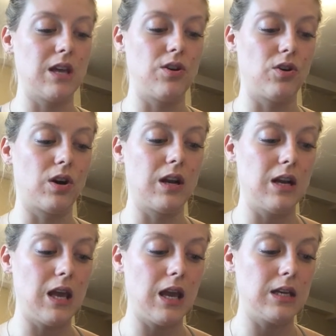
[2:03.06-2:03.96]
that you're going
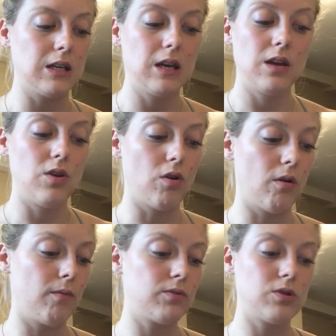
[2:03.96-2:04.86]
to need,
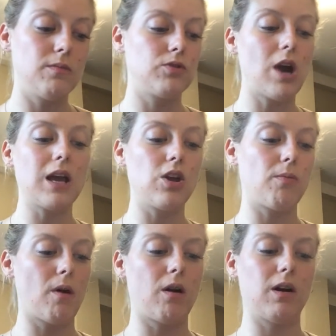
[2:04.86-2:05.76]
your tracking
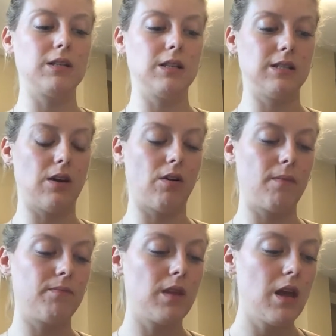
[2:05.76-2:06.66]
your progress,
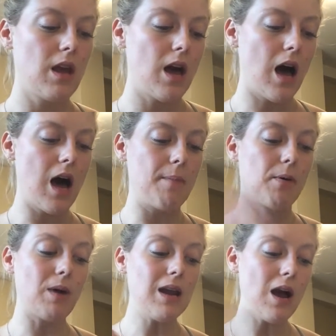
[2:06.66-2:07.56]
etc.
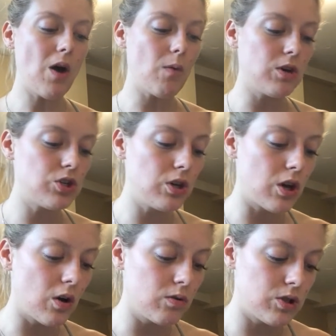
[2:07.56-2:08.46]
But right now, I want you to
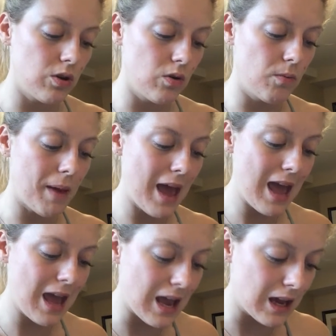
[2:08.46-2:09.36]
go to
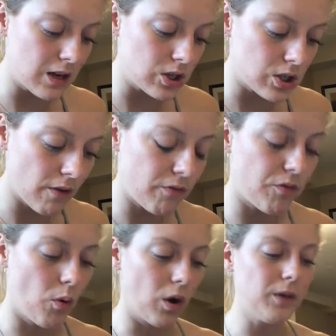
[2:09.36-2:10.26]
page
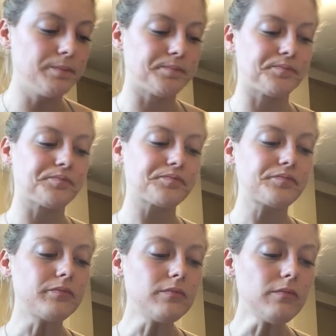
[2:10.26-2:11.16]
4,
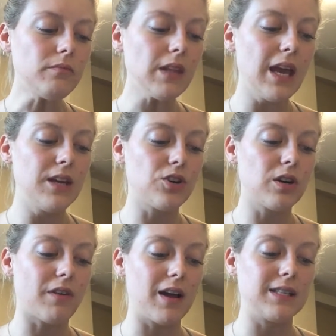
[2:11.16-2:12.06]
and you're
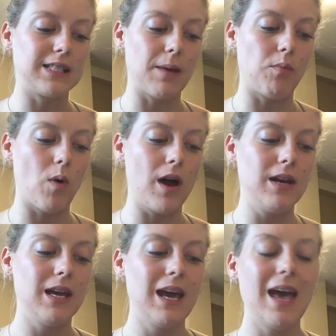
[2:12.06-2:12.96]
going to find step
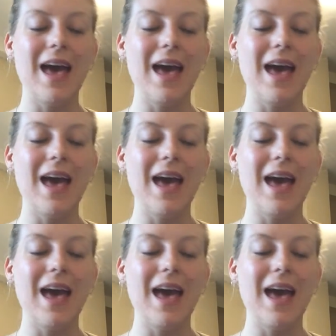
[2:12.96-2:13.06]
1,